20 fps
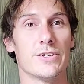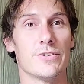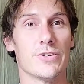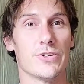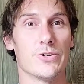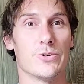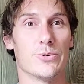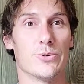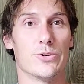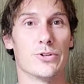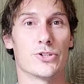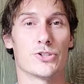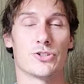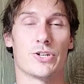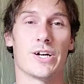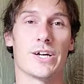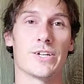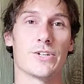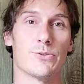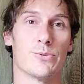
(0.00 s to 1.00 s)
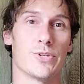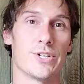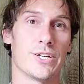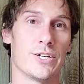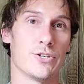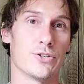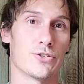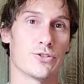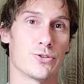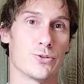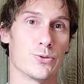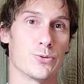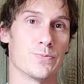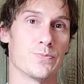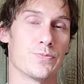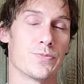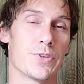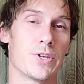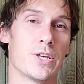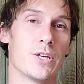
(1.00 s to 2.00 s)
that you're trying to adhere to,
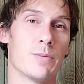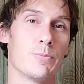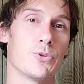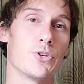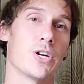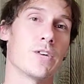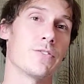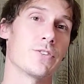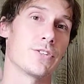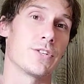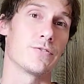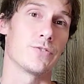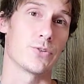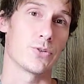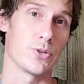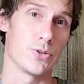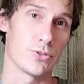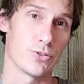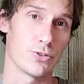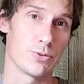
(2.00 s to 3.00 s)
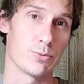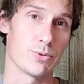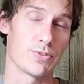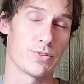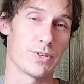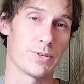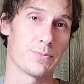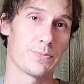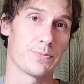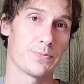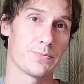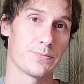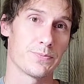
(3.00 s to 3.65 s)
but you're having difficulty with it.